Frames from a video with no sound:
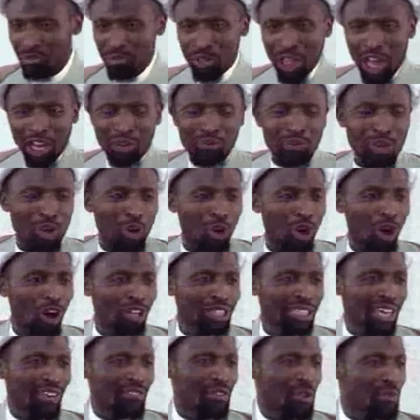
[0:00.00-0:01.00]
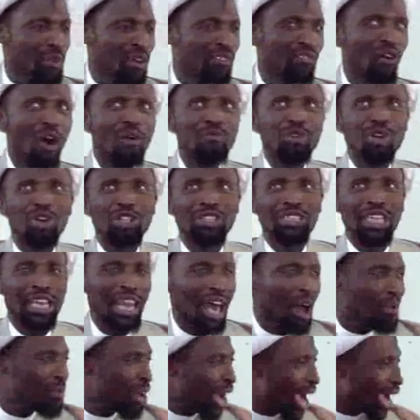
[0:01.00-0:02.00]
That because if you perform your
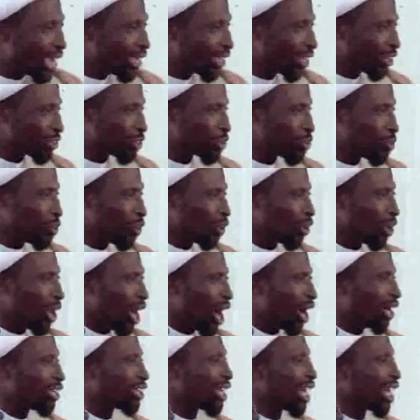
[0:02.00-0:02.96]
salah behind Rasulullah,